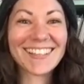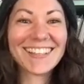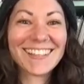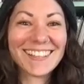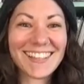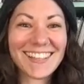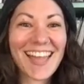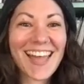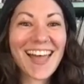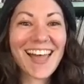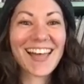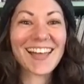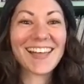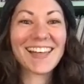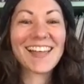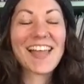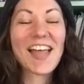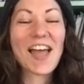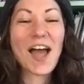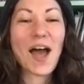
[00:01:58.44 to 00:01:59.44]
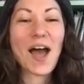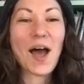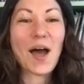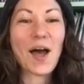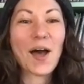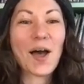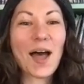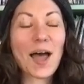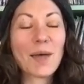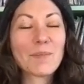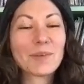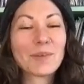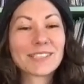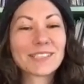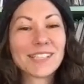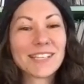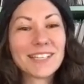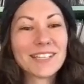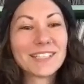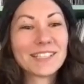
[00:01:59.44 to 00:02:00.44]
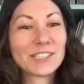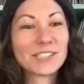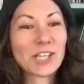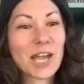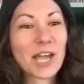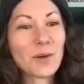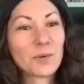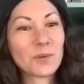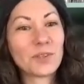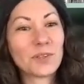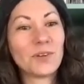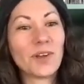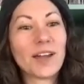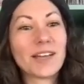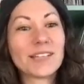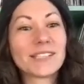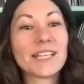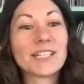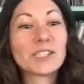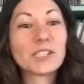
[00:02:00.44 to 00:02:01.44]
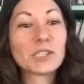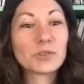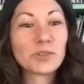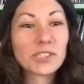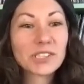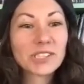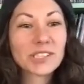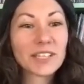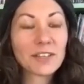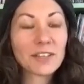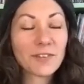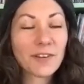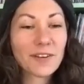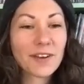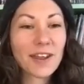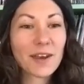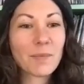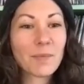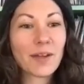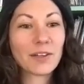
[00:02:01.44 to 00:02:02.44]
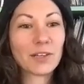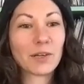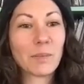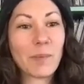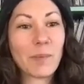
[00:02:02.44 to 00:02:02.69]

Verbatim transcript: Yeah, uh, I'm excited to chat with you guys. I just recently found out about your